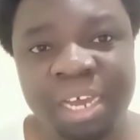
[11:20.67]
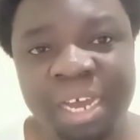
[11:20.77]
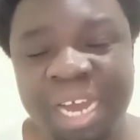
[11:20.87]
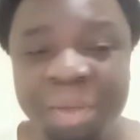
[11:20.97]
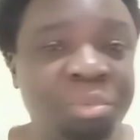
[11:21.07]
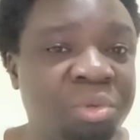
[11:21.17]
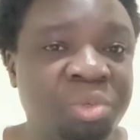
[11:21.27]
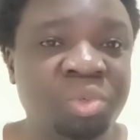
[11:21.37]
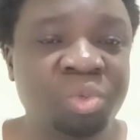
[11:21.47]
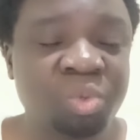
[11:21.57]
up
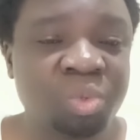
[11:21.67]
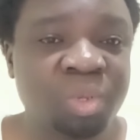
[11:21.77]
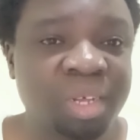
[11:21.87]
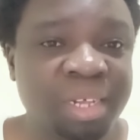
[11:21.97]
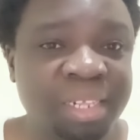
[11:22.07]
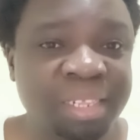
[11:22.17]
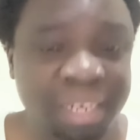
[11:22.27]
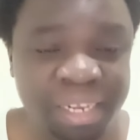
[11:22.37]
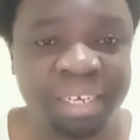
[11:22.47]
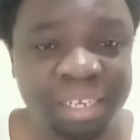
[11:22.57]
to
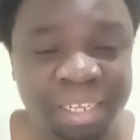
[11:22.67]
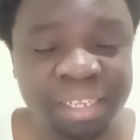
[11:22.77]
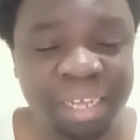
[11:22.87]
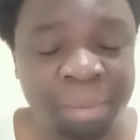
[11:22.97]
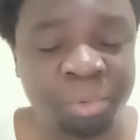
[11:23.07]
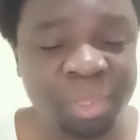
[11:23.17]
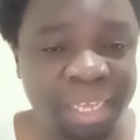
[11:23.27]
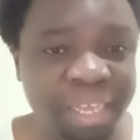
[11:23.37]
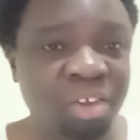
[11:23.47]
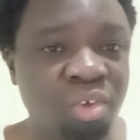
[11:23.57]
the
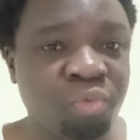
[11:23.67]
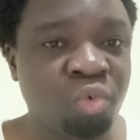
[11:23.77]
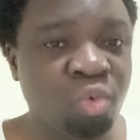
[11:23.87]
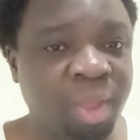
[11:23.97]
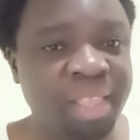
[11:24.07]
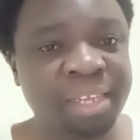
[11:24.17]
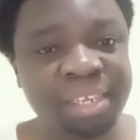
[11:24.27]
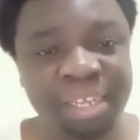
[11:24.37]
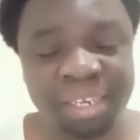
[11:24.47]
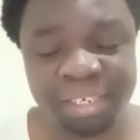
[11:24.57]
end of Uhuru
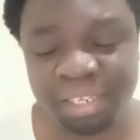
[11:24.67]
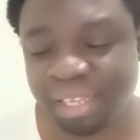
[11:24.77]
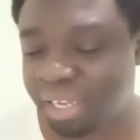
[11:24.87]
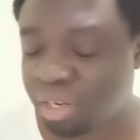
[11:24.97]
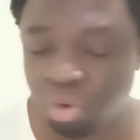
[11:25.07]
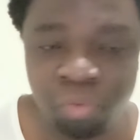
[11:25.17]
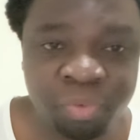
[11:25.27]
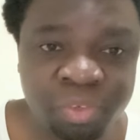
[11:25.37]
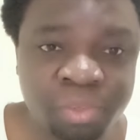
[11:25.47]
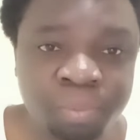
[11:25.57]
Kenyatta's tenure in
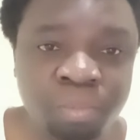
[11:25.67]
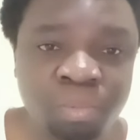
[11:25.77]
office.